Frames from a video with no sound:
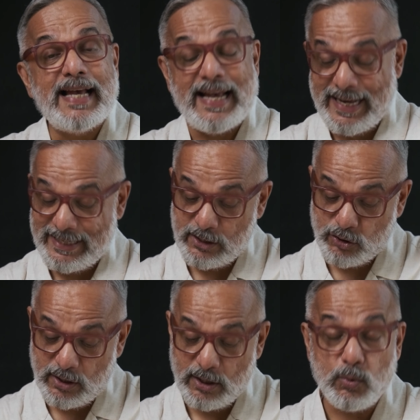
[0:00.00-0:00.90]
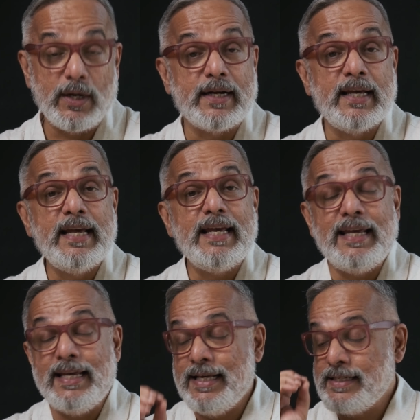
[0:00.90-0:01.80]
and the third one
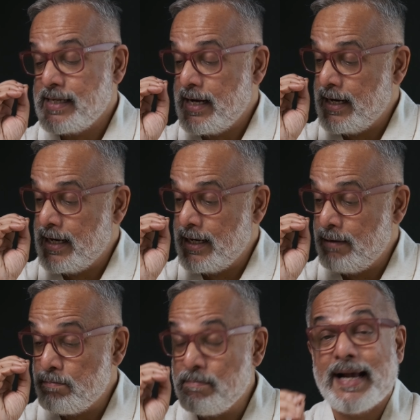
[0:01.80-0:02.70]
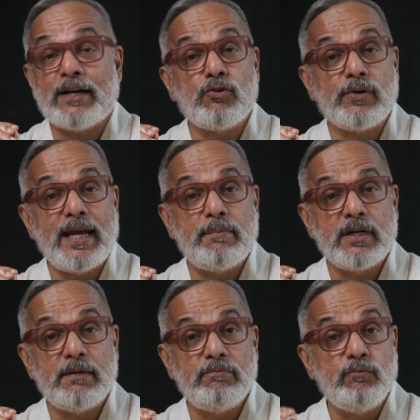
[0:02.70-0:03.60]
is a macro
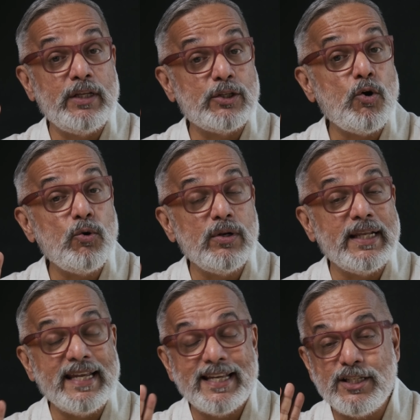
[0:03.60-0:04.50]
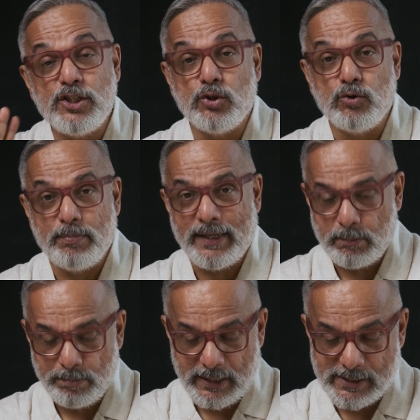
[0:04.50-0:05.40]
camera with only 2
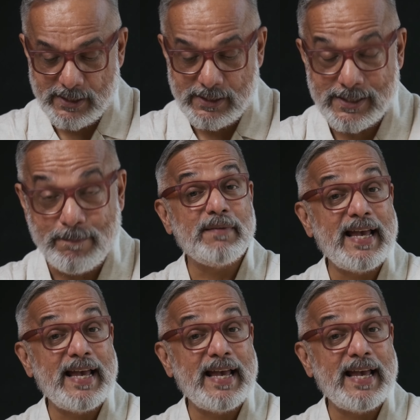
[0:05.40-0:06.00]
megapixels.